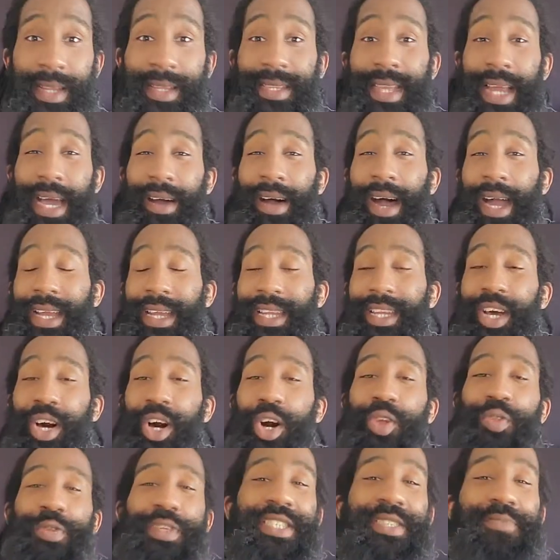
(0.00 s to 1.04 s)
Now I can
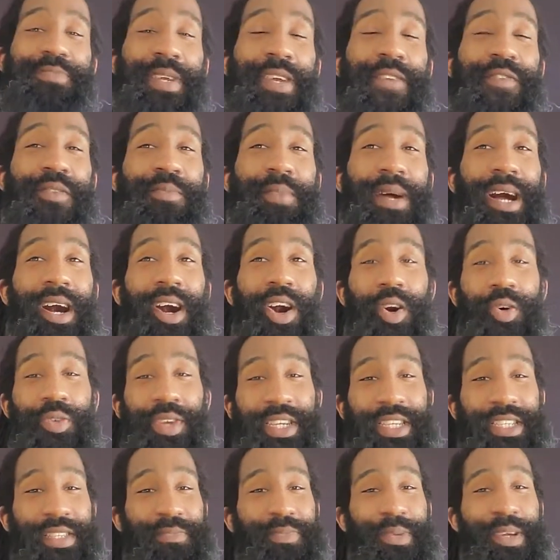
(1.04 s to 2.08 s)
only speak from my own
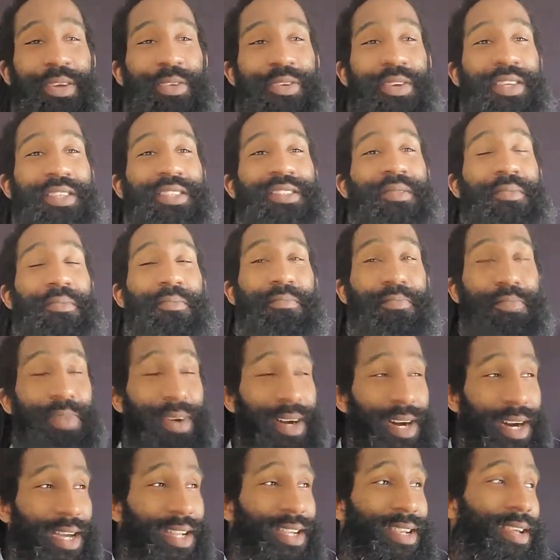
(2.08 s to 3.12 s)
experience,
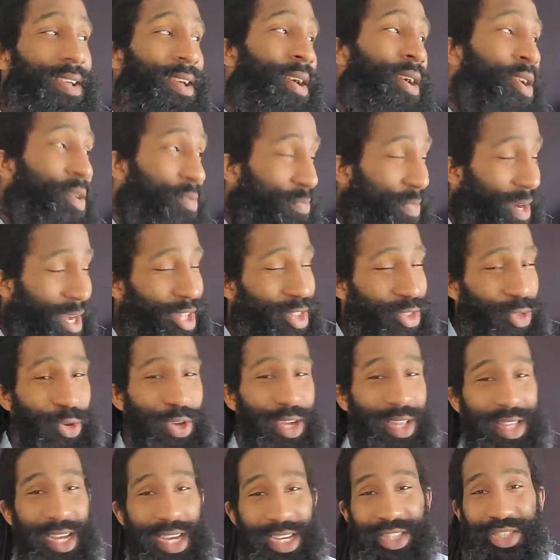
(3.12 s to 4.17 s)
but my
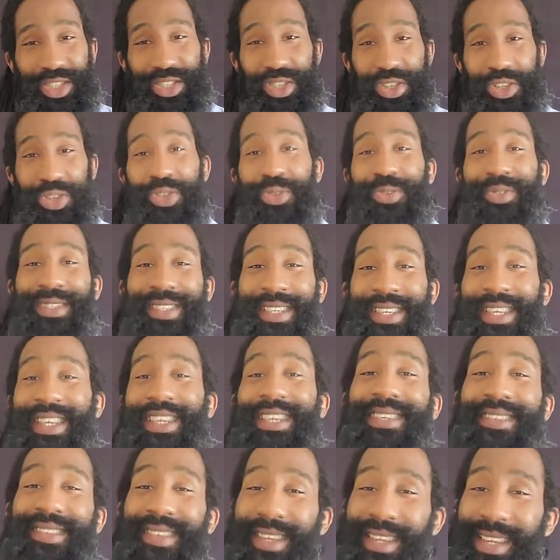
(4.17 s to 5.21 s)
dreadlocks do
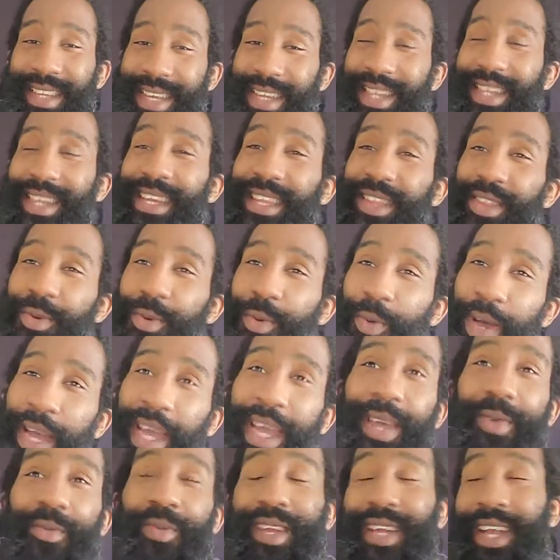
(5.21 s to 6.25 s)
tend to get in the
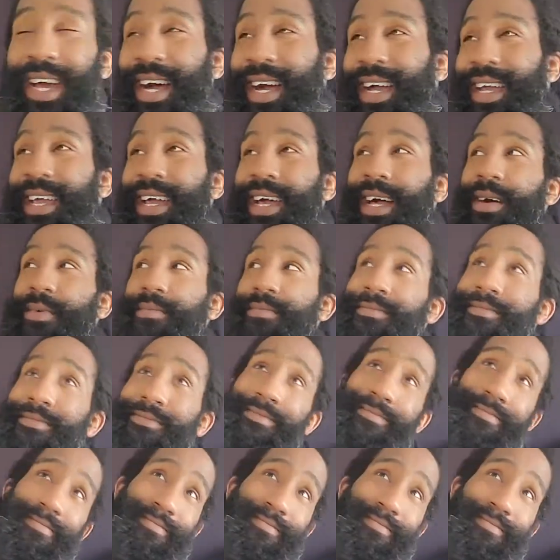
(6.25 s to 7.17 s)
way when I am